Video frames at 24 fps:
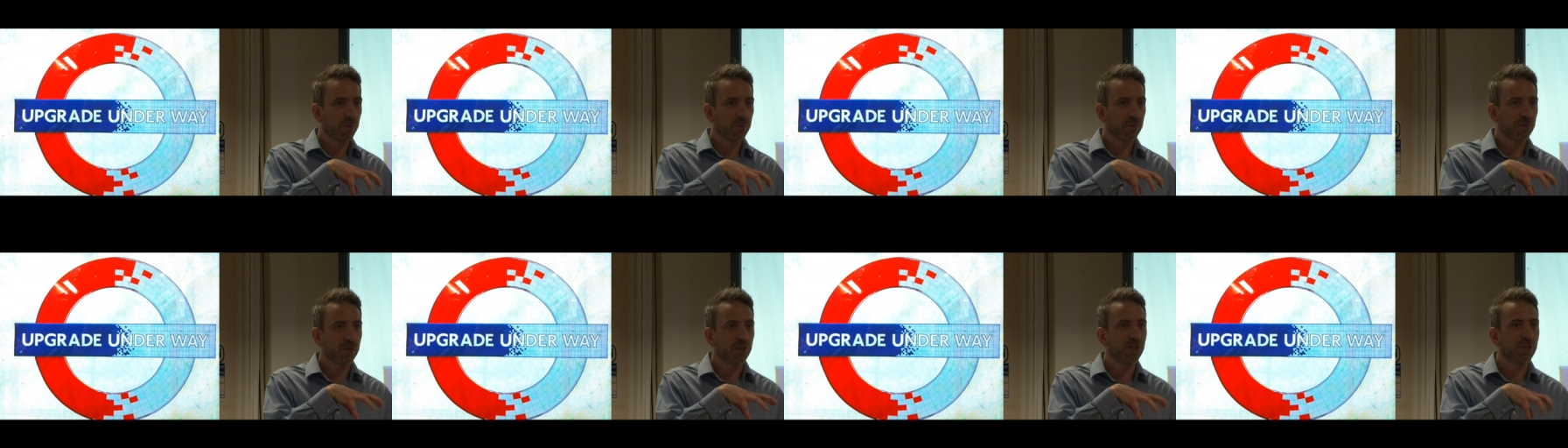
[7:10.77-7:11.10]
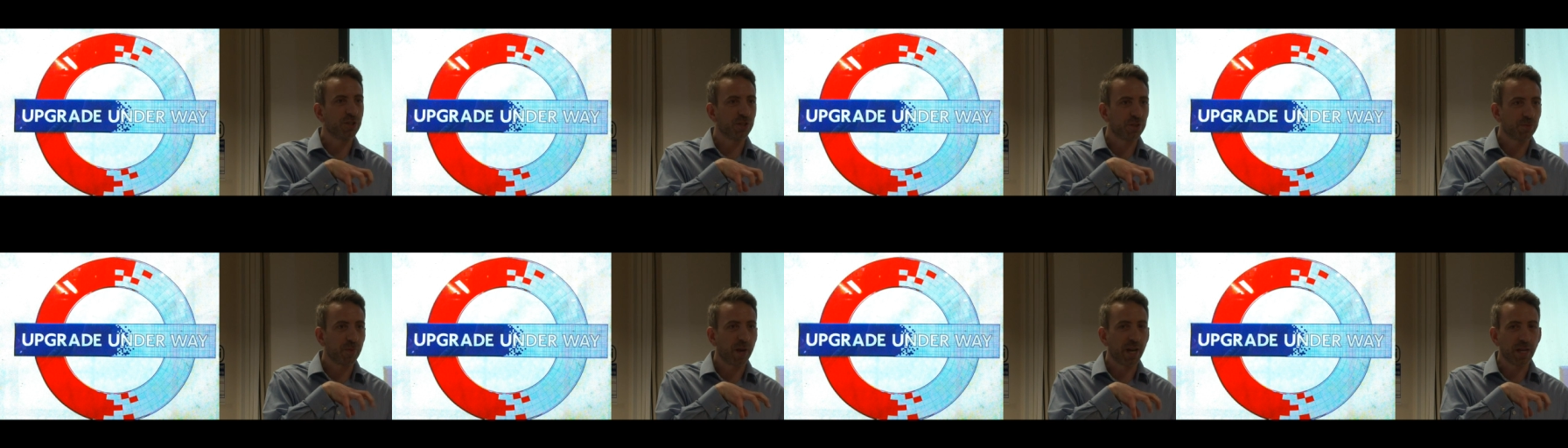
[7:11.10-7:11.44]

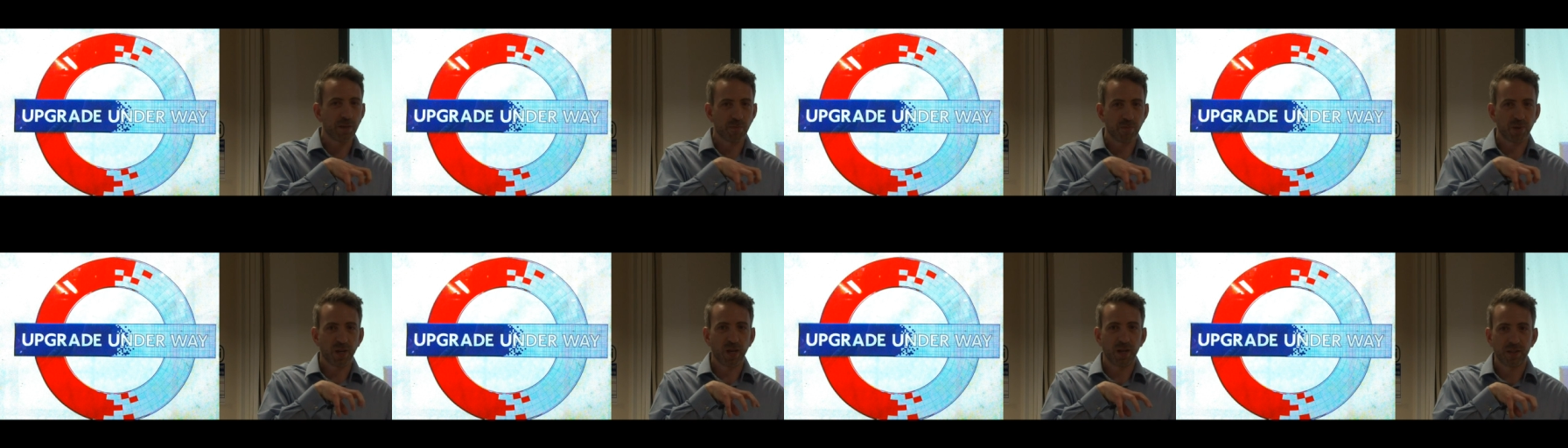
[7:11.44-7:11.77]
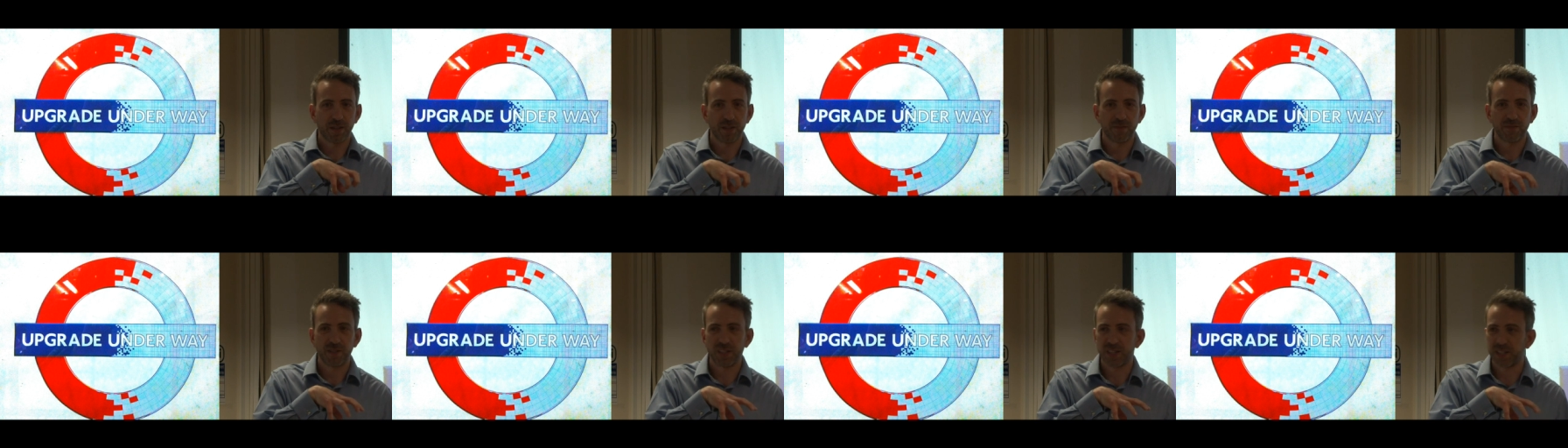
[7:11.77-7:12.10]
newspaper,
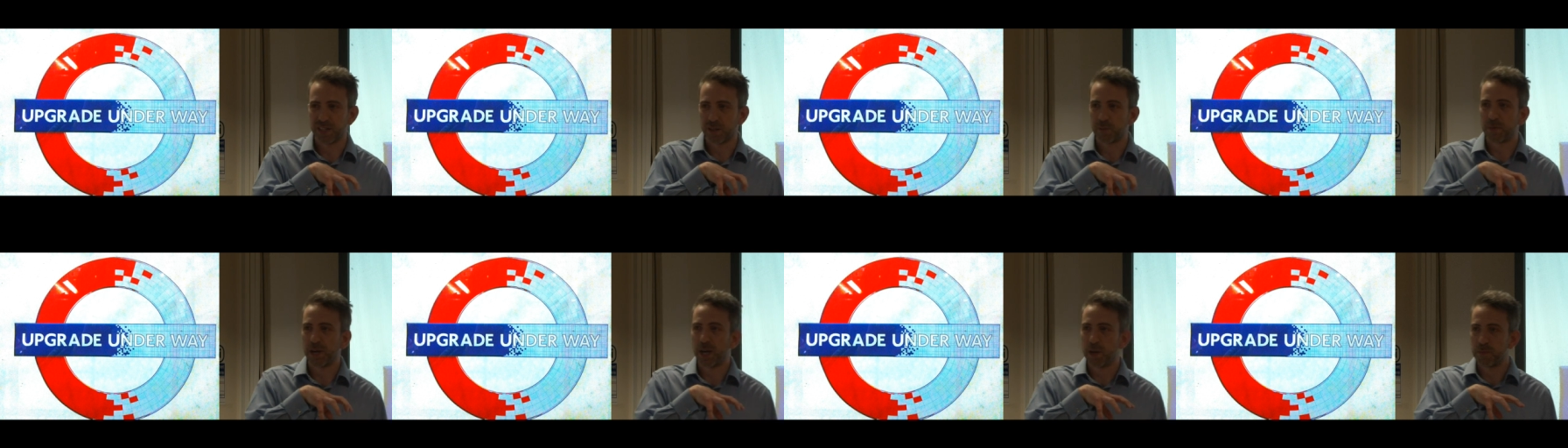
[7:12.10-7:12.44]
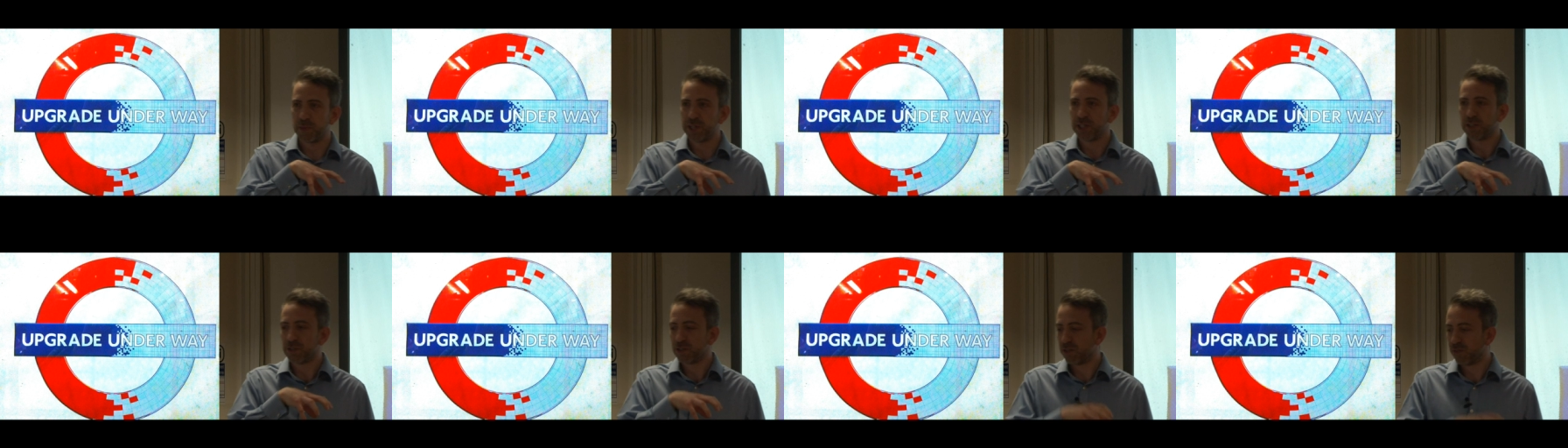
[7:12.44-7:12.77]
if you think about a
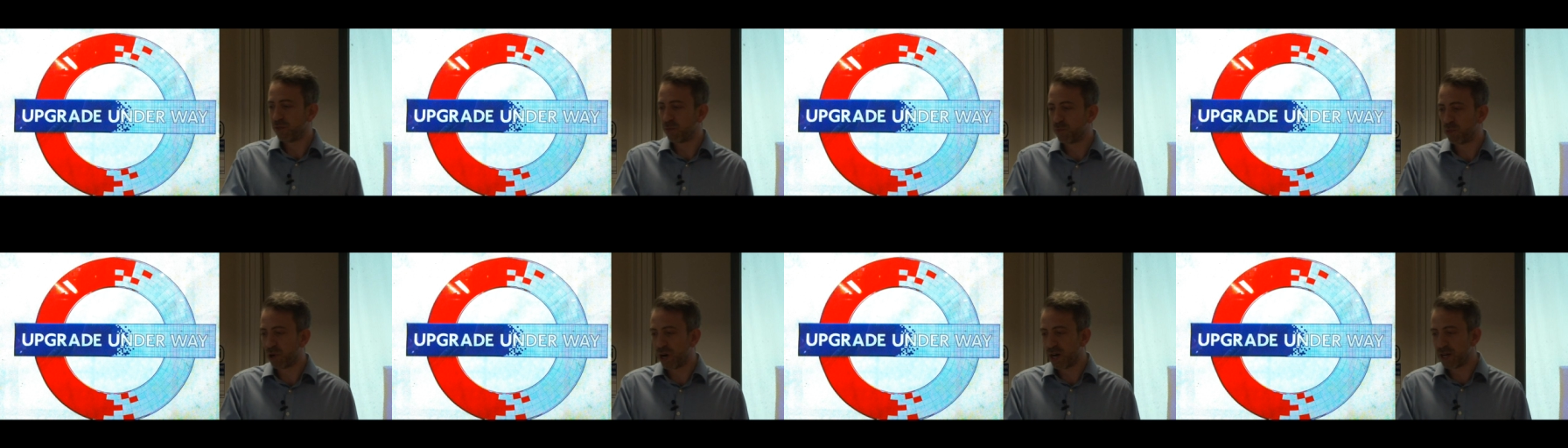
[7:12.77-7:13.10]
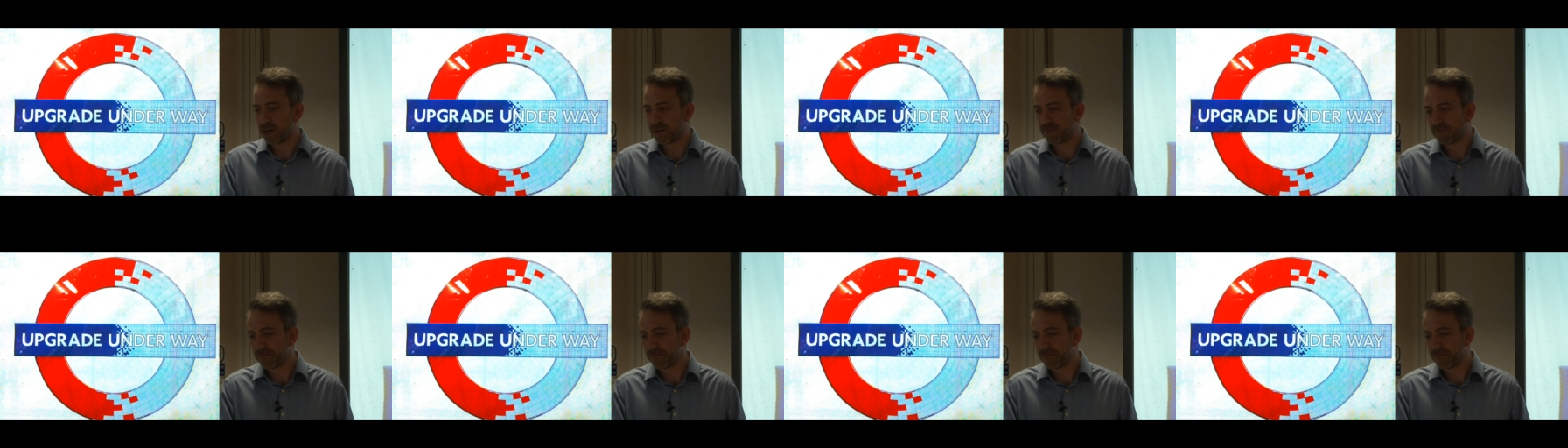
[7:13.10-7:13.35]
picture of a brain.